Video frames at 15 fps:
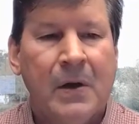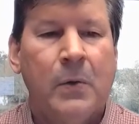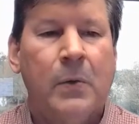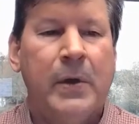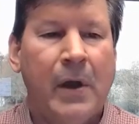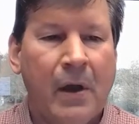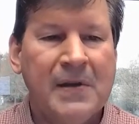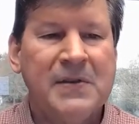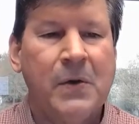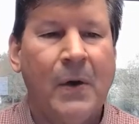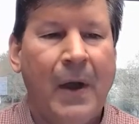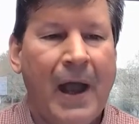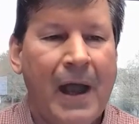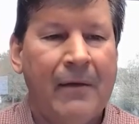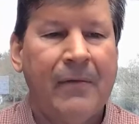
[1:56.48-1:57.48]
We also
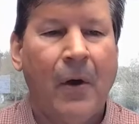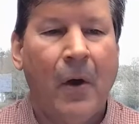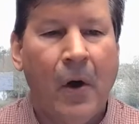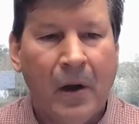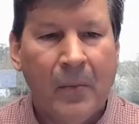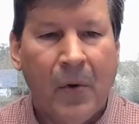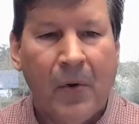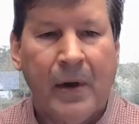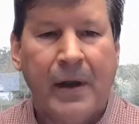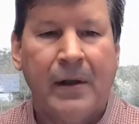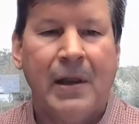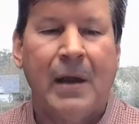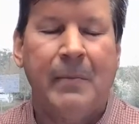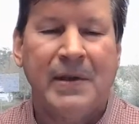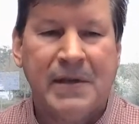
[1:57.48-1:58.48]
have OnPoint
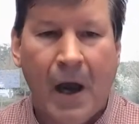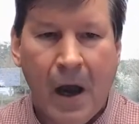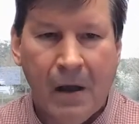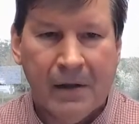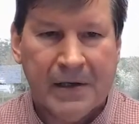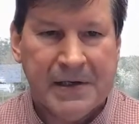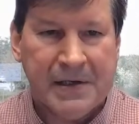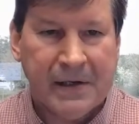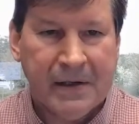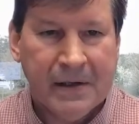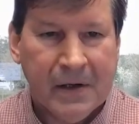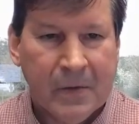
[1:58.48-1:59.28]
Climatology,